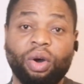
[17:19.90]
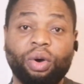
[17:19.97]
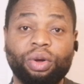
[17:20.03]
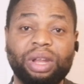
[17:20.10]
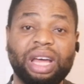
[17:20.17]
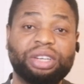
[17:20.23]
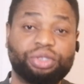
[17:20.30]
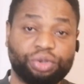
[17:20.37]

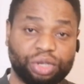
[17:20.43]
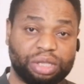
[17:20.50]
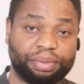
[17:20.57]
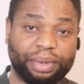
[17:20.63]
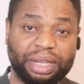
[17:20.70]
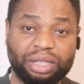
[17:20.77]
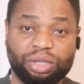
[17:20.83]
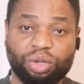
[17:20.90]
other
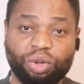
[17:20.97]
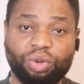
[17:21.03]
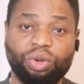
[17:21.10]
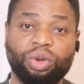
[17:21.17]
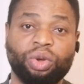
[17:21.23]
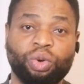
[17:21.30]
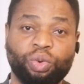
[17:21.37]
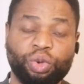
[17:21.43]
treatments.
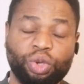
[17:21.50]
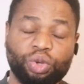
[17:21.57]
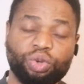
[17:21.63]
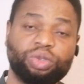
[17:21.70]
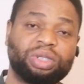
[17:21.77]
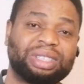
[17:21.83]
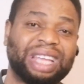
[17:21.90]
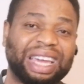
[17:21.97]
So we
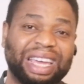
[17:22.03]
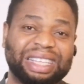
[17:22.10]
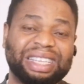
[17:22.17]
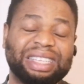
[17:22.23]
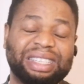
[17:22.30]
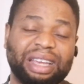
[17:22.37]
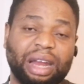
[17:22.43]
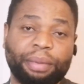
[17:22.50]
use
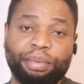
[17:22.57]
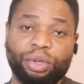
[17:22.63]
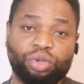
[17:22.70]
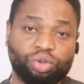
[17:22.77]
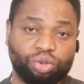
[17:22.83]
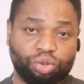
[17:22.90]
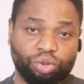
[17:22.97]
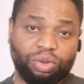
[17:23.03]
targeted therapy
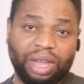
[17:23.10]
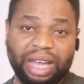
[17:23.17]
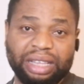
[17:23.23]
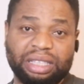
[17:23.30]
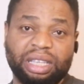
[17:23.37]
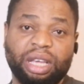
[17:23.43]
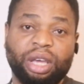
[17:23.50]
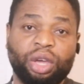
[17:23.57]
to do
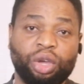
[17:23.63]
that.